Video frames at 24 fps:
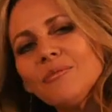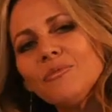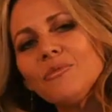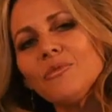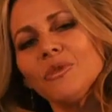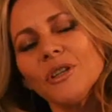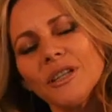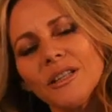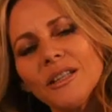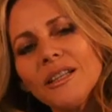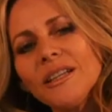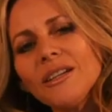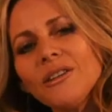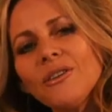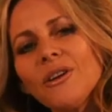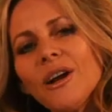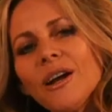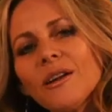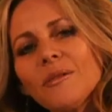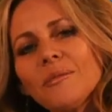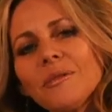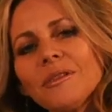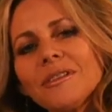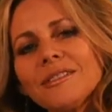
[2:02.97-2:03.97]
some really
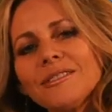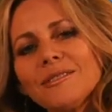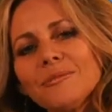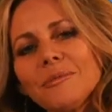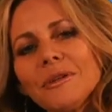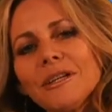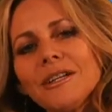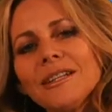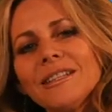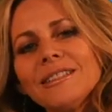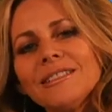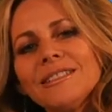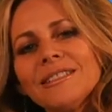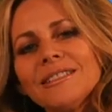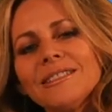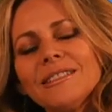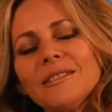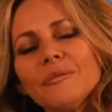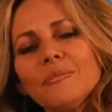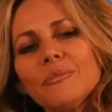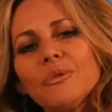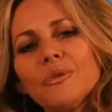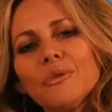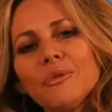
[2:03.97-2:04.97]
incredible
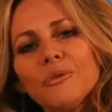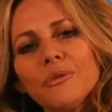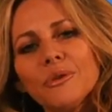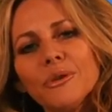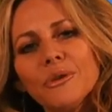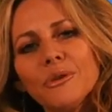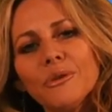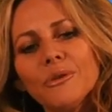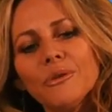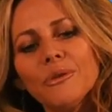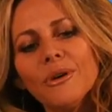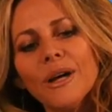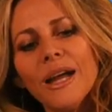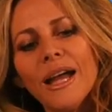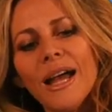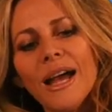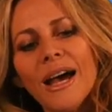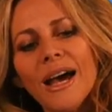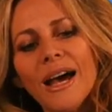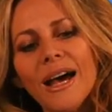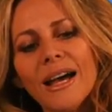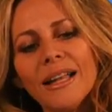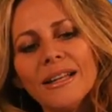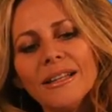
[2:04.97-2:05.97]
experiences in Peru,
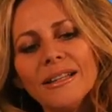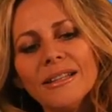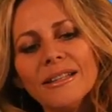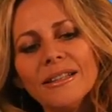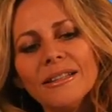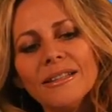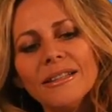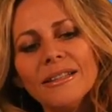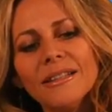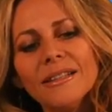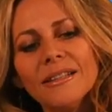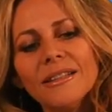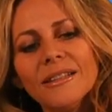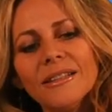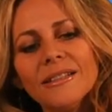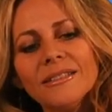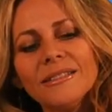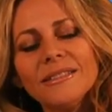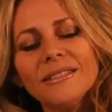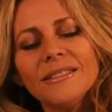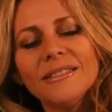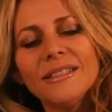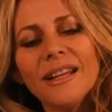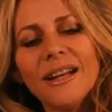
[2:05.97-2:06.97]
and
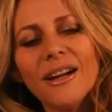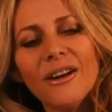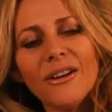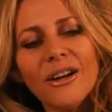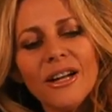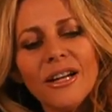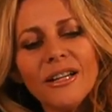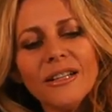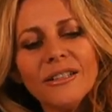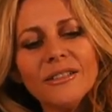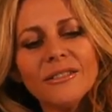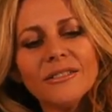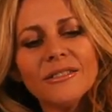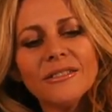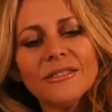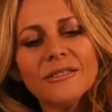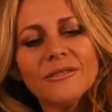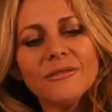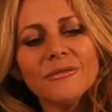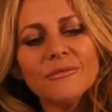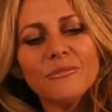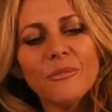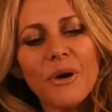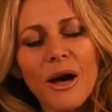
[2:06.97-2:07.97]
Sarah
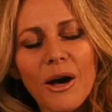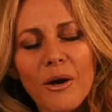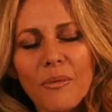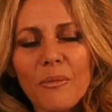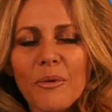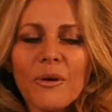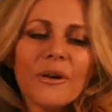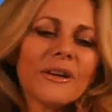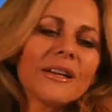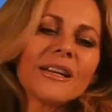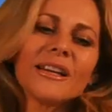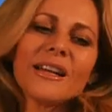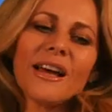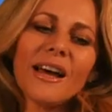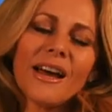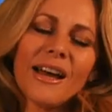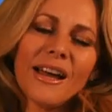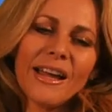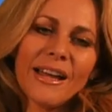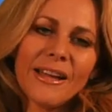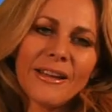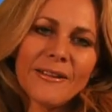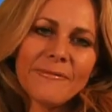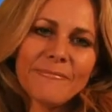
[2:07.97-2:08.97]
Wellborn and
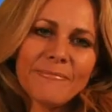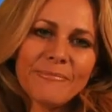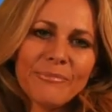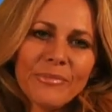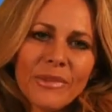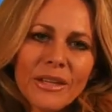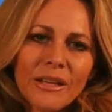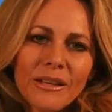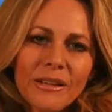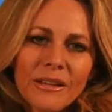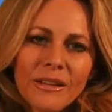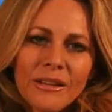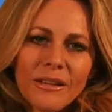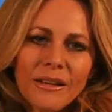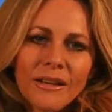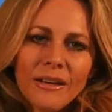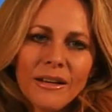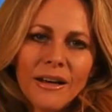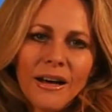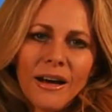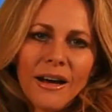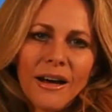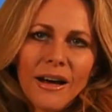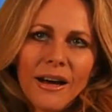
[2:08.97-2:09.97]

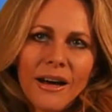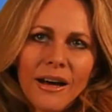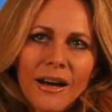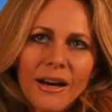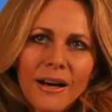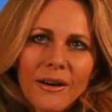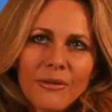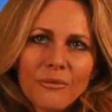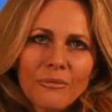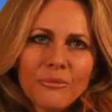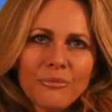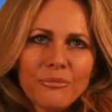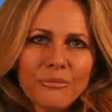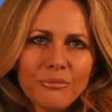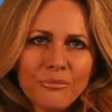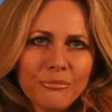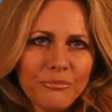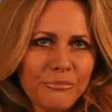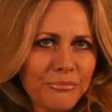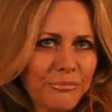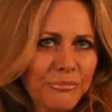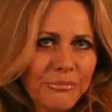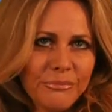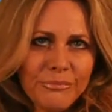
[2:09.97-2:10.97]
I,
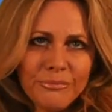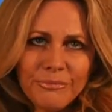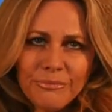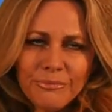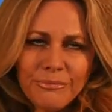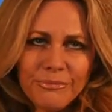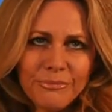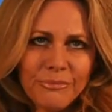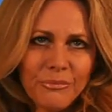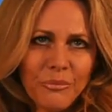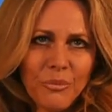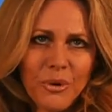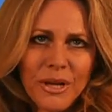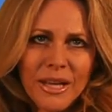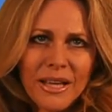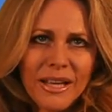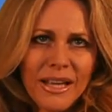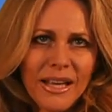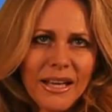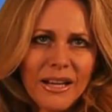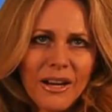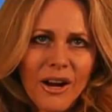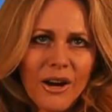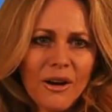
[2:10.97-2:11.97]
we
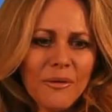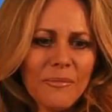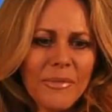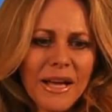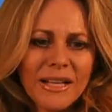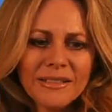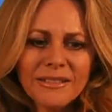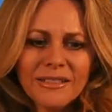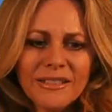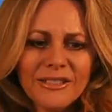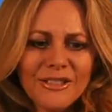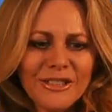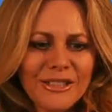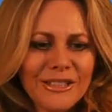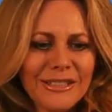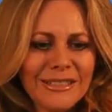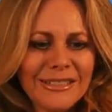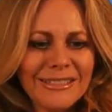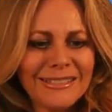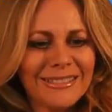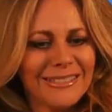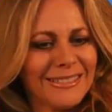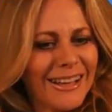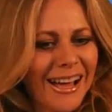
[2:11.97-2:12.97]
get our
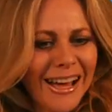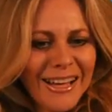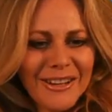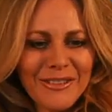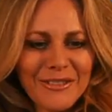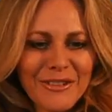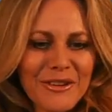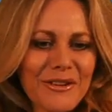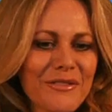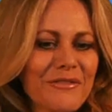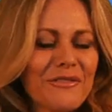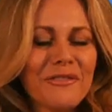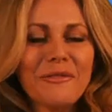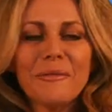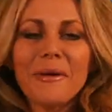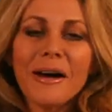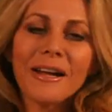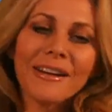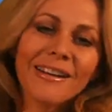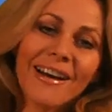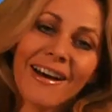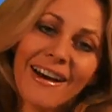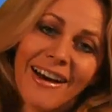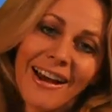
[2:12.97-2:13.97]
messages, I don't know, from
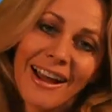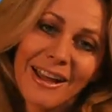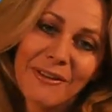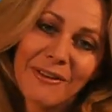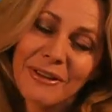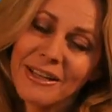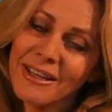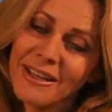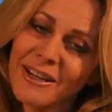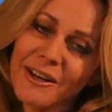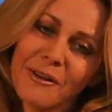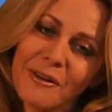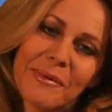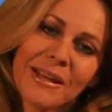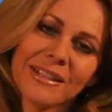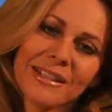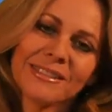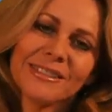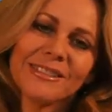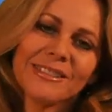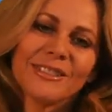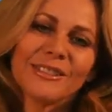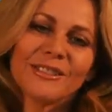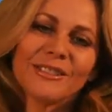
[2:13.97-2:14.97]
on high. We get our
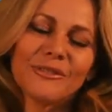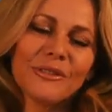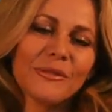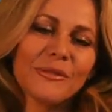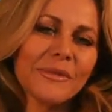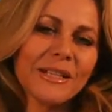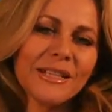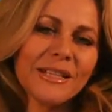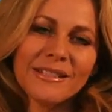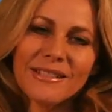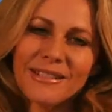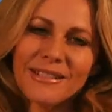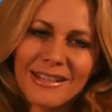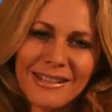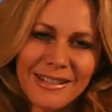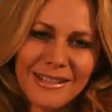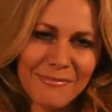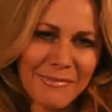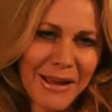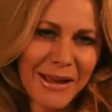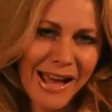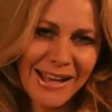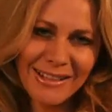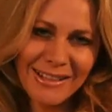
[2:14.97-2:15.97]
messages from the
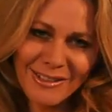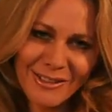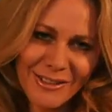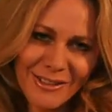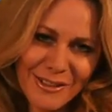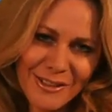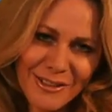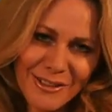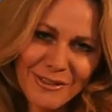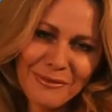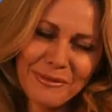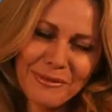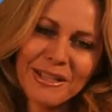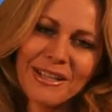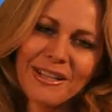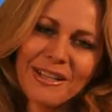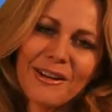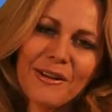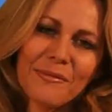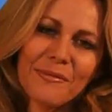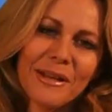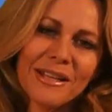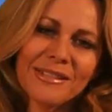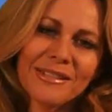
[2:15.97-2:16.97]
Ascended Masters, we
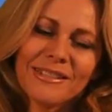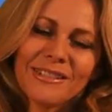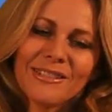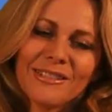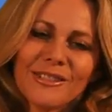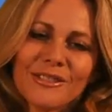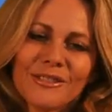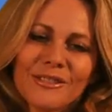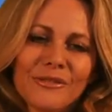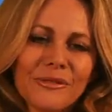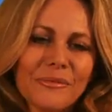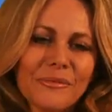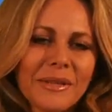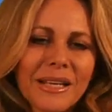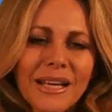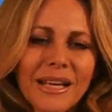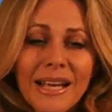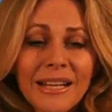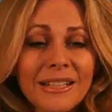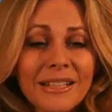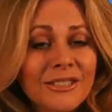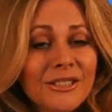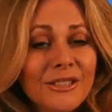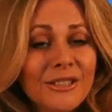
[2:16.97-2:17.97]
get our messages from the
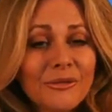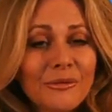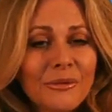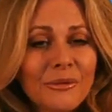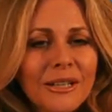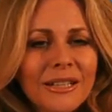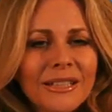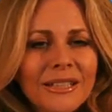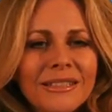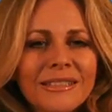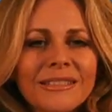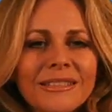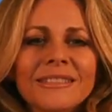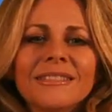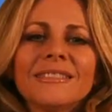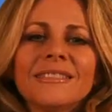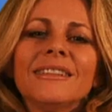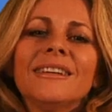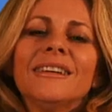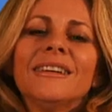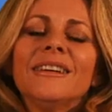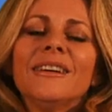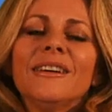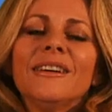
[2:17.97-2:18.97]
Ancient Ones,
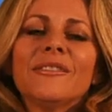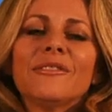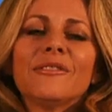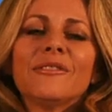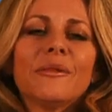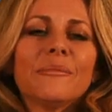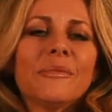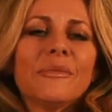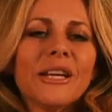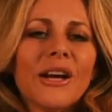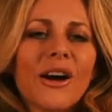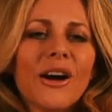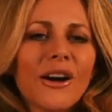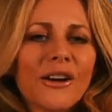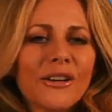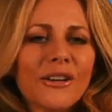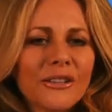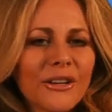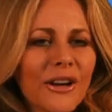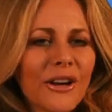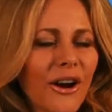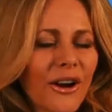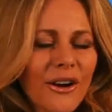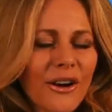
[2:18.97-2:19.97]
from the
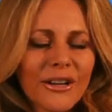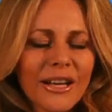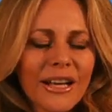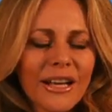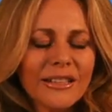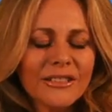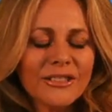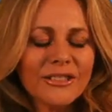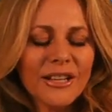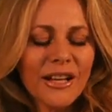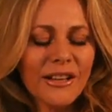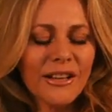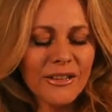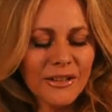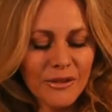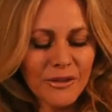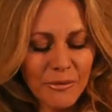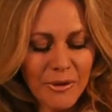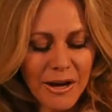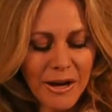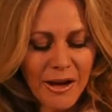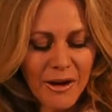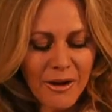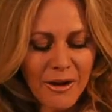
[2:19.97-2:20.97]
archangelic
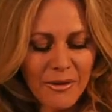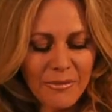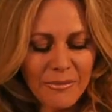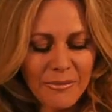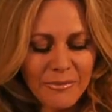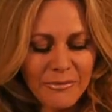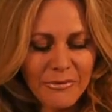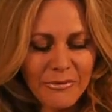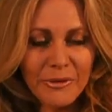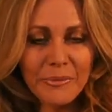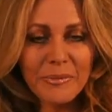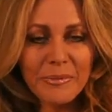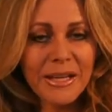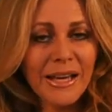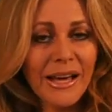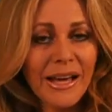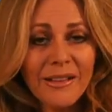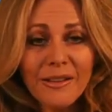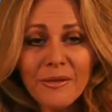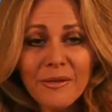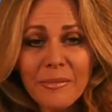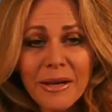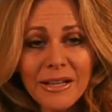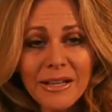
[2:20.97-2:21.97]
realm, from the
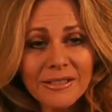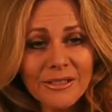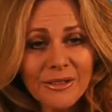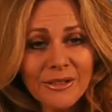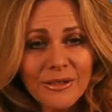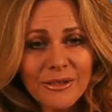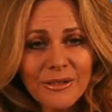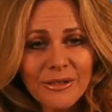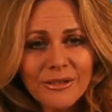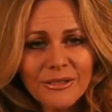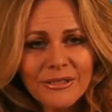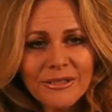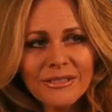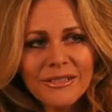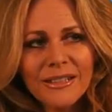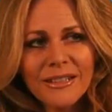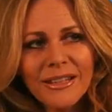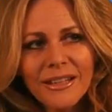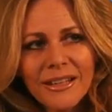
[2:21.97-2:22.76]
elementals,